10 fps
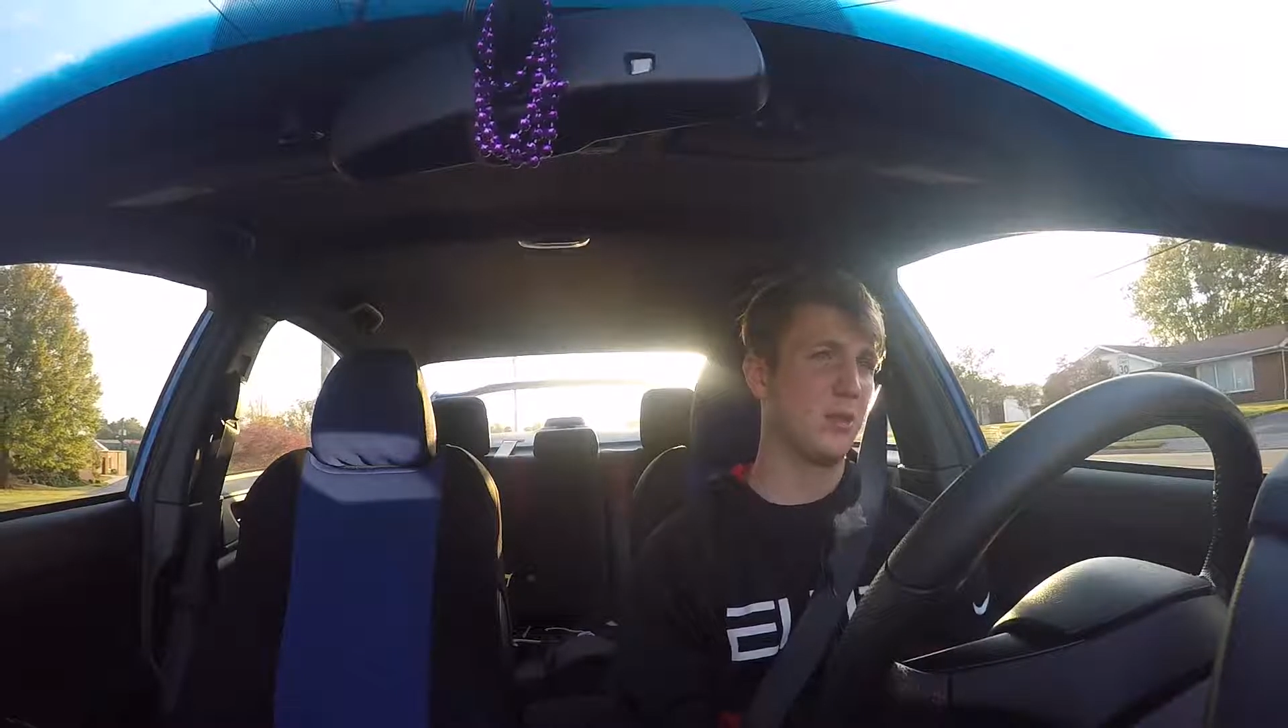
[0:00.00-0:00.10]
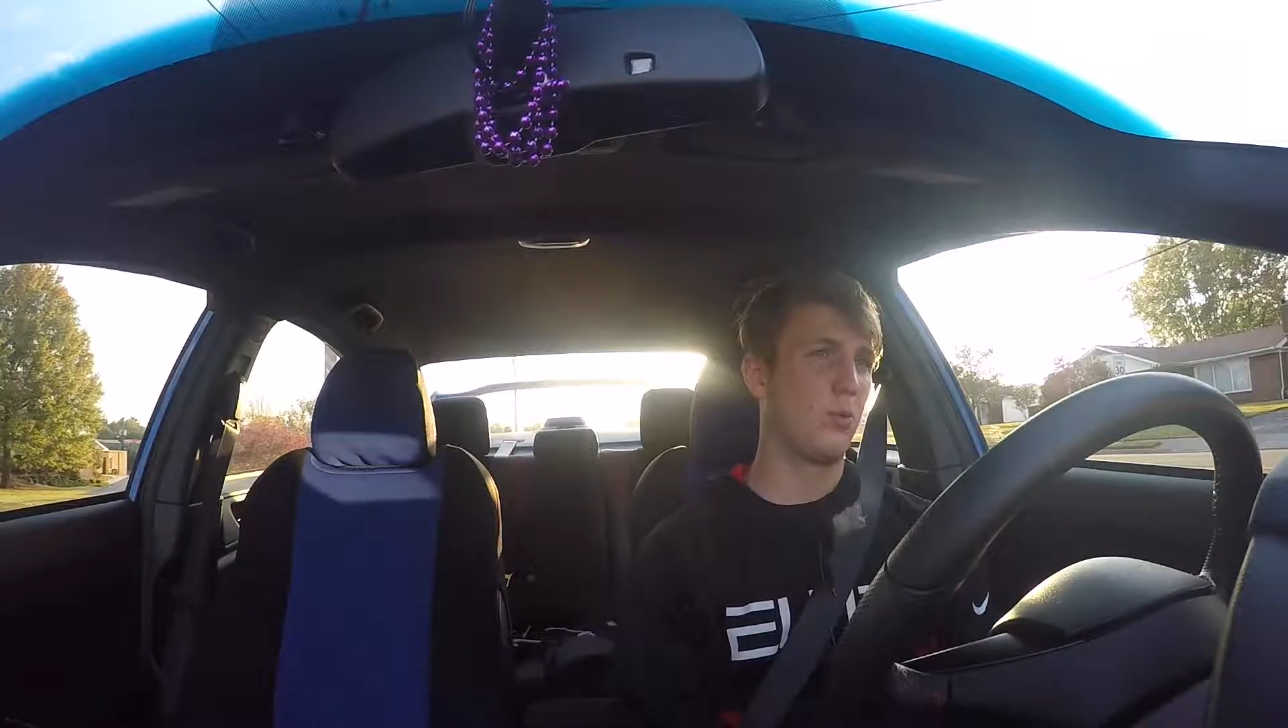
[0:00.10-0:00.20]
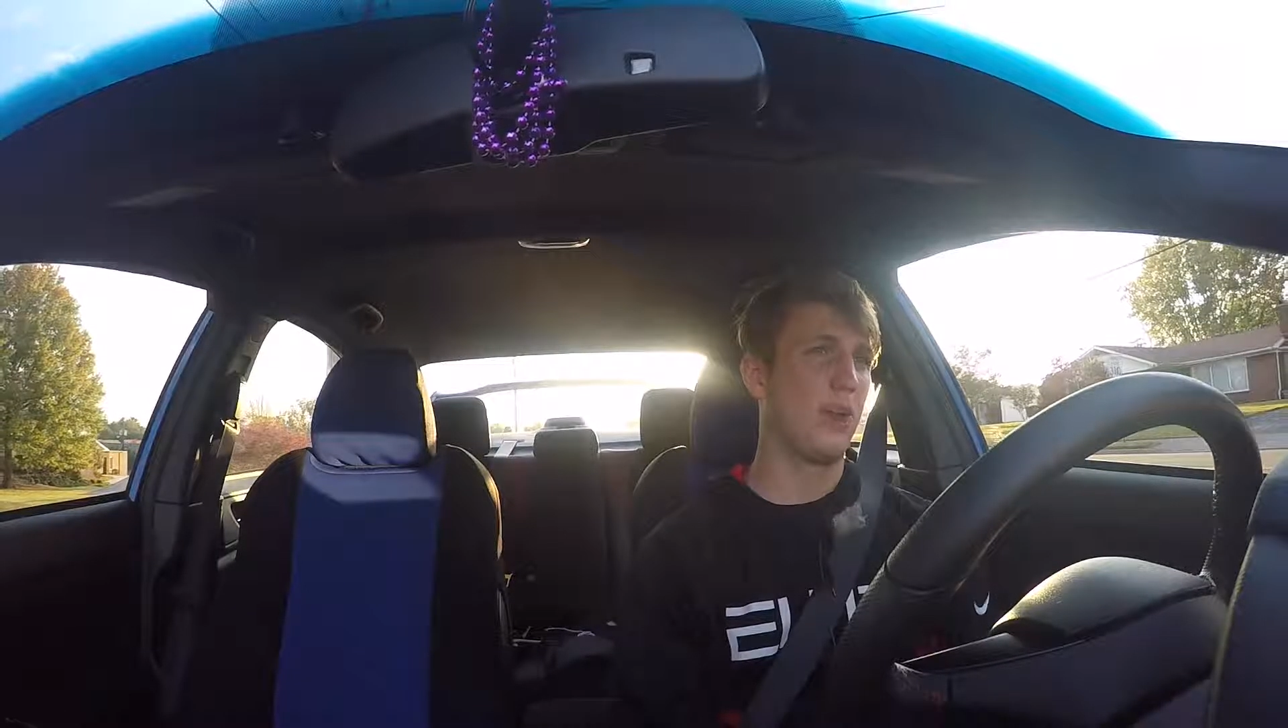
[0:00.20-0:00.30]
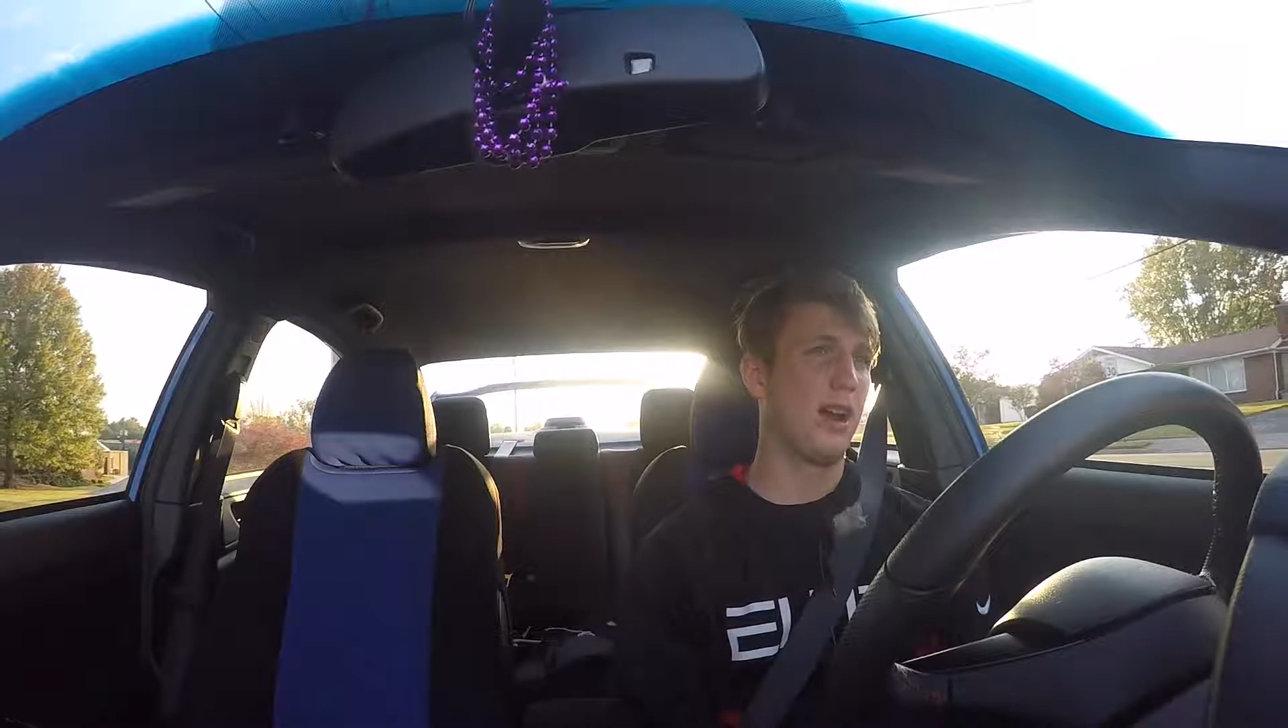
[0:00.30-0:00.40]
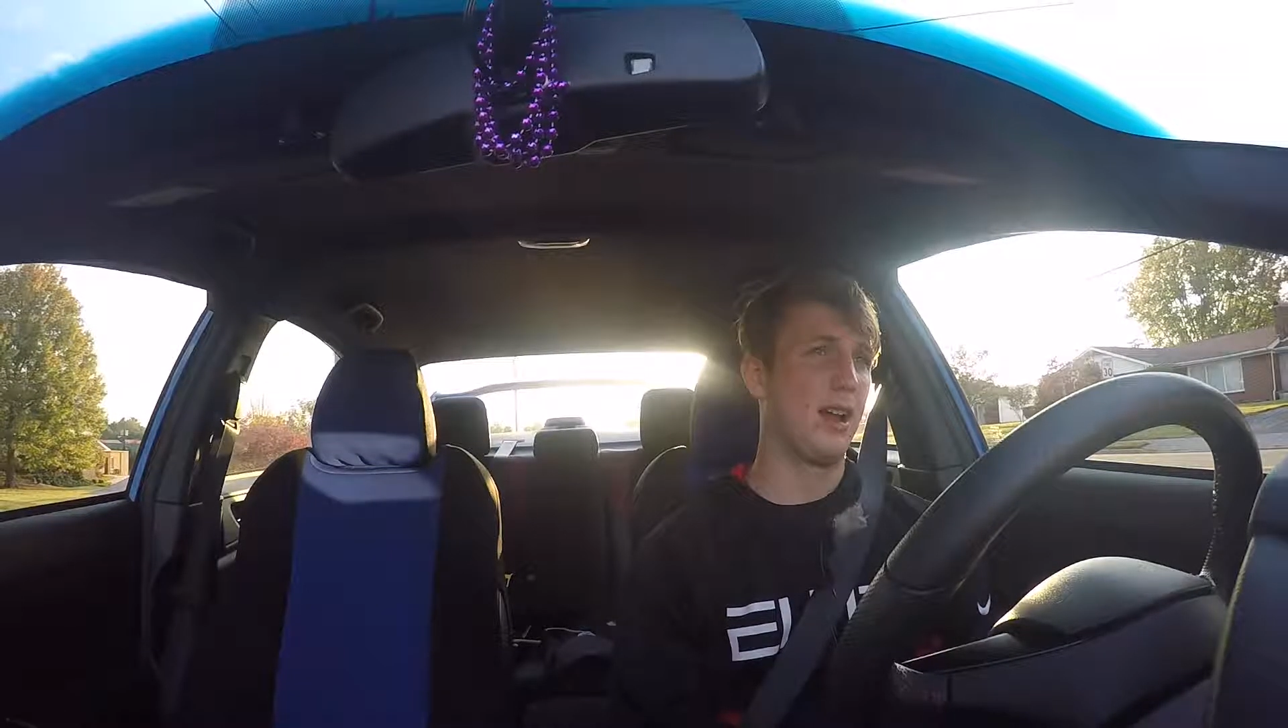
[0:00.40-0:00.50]
like
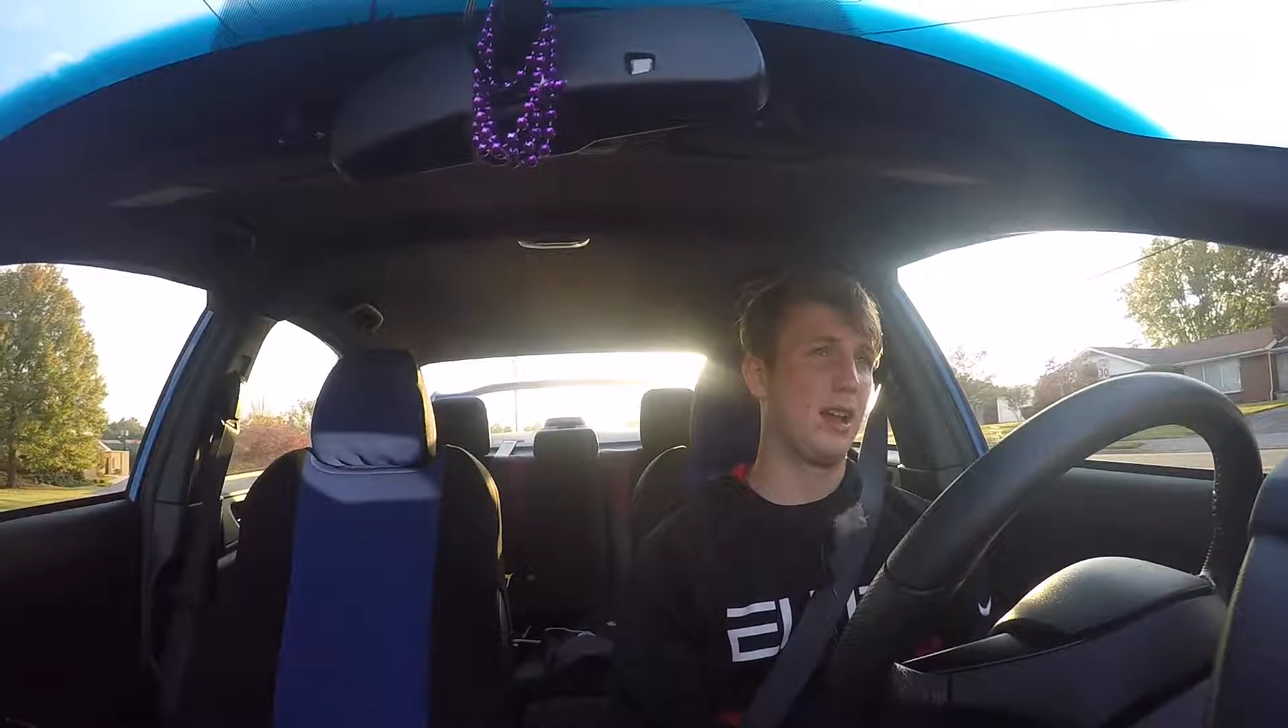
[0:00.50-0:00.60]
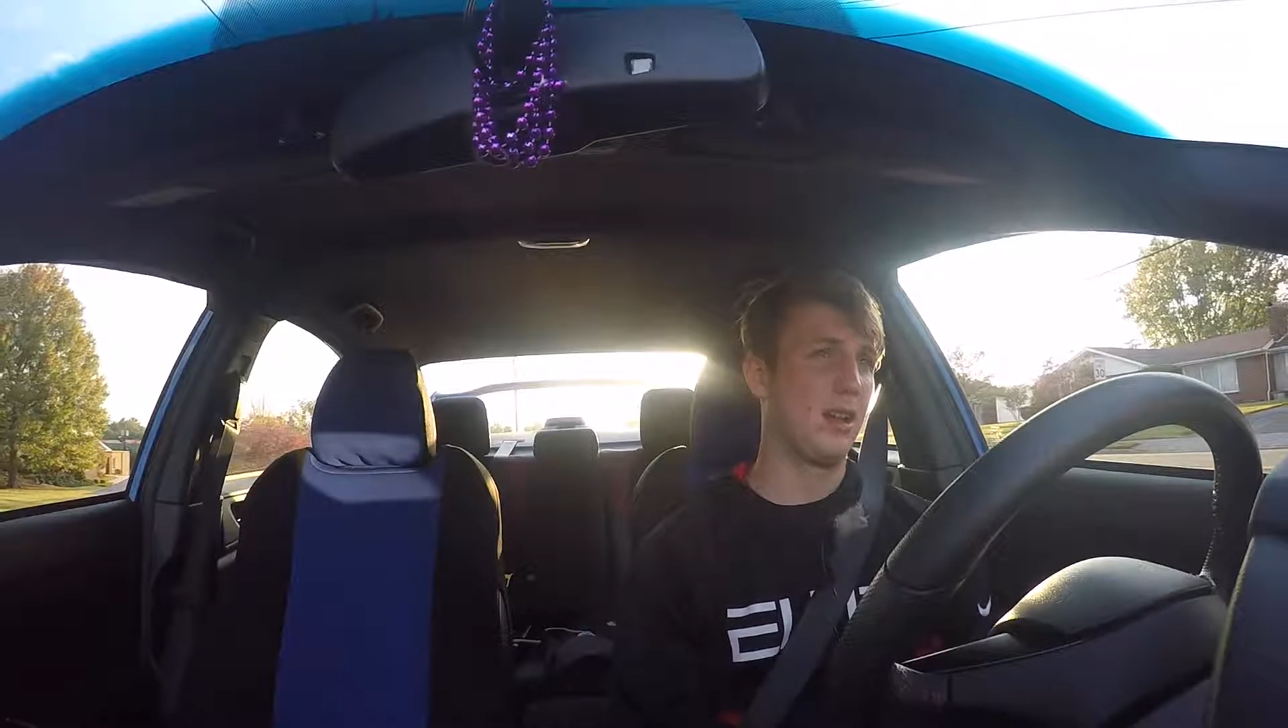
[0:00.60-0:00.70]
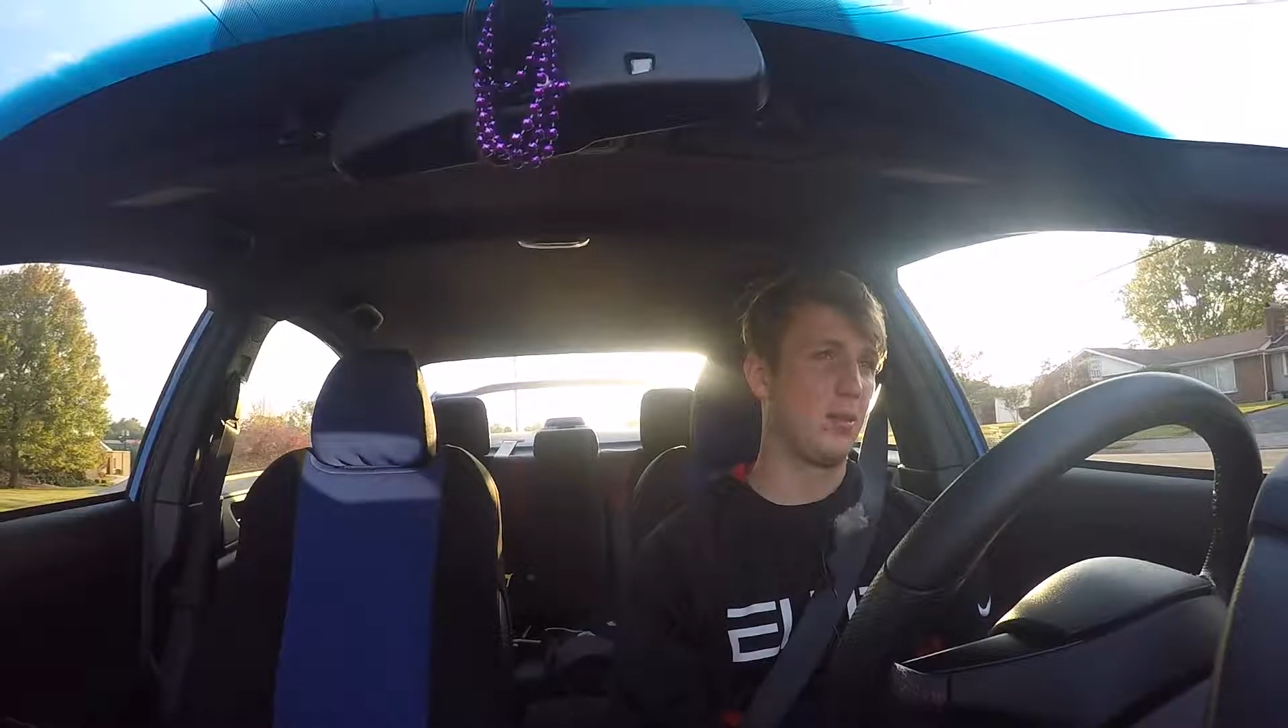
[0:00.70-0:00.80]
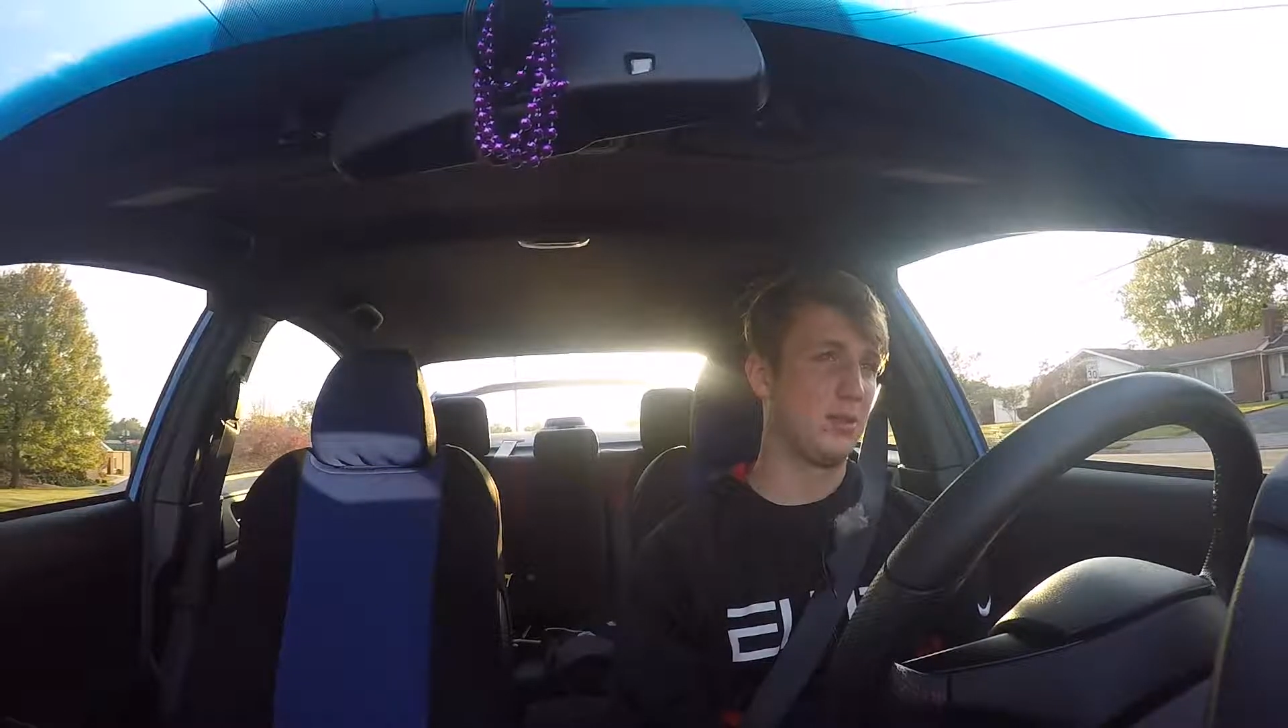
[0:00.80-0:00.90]
where I